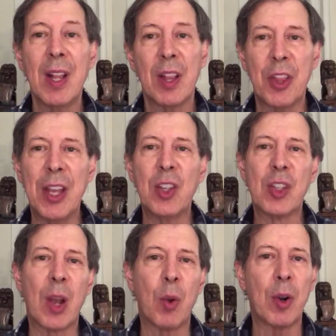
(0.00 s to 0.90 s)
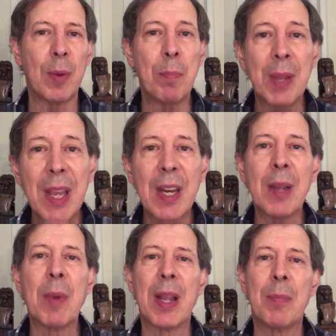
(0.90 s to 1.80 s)
things that were
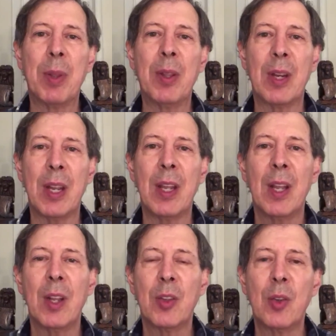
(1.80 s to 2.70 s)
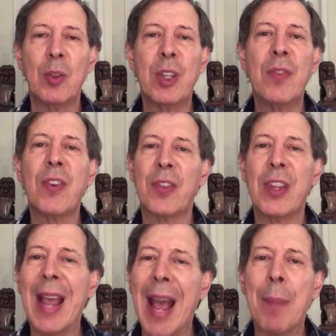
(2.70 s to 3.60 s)
impeding my ability to live
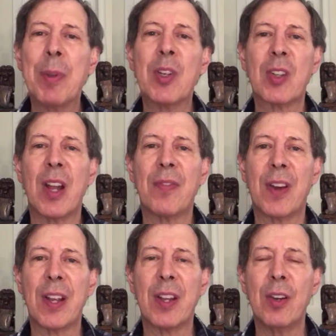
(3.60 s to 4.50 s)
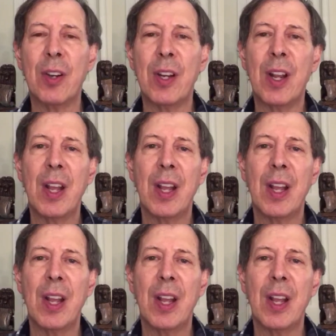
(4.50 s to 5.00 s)
the happiest life I could.